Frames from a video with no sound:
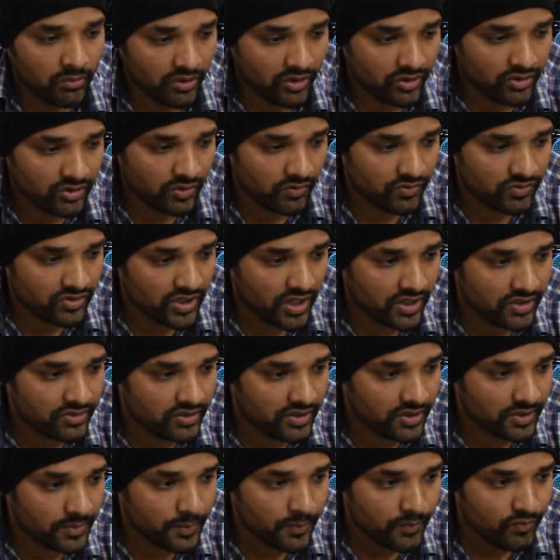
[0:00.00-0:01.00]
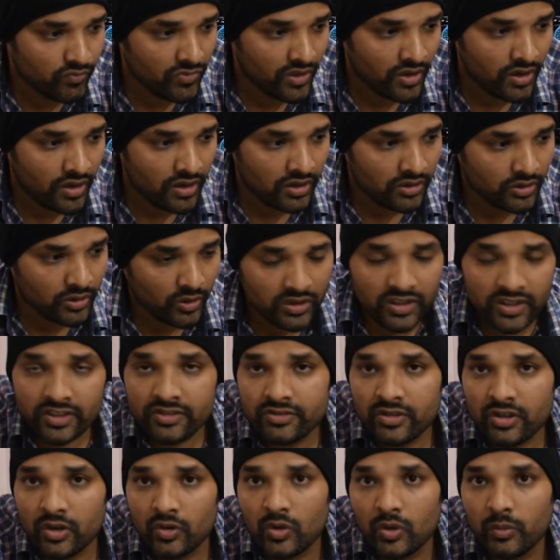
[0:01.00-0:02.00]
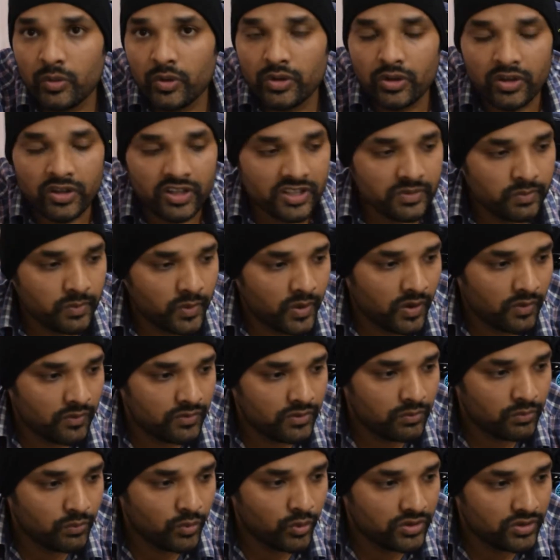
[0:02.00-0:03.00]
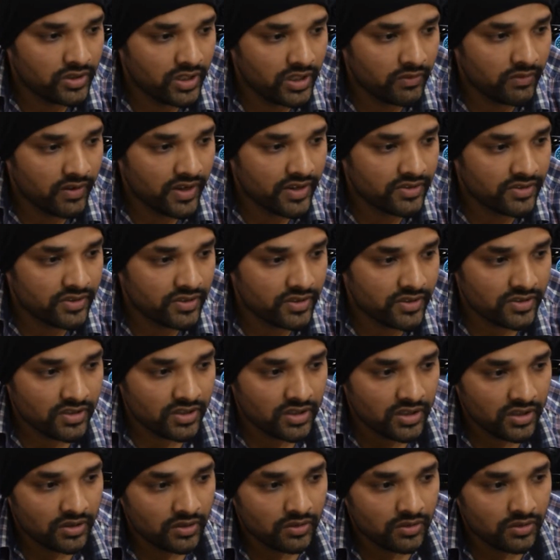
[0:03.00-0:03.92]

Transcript: minutes of charging. Now let's talk about the display of both the devices.